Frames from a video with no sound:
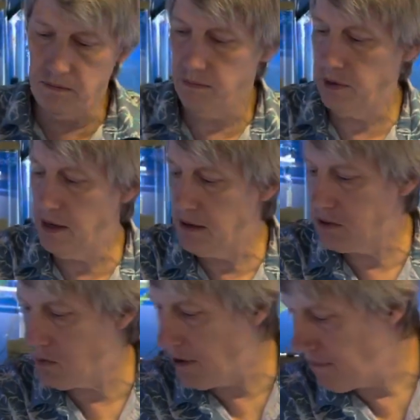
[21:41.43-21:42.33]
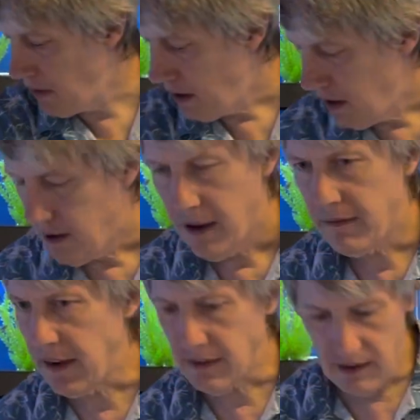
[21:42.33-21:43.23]
blenny as well.
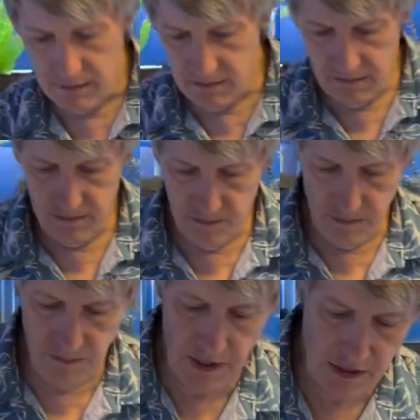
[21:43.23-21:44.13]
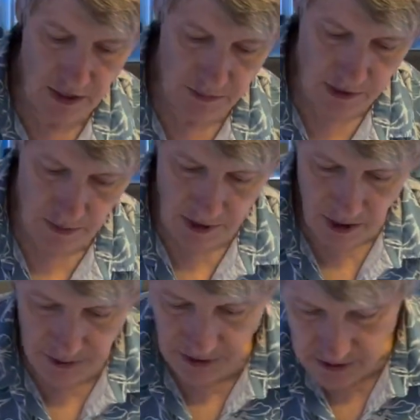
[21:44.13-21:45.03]
Got that mixed up
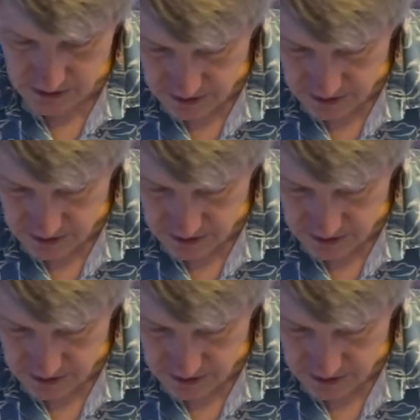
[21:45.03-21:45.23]
somehow, but it's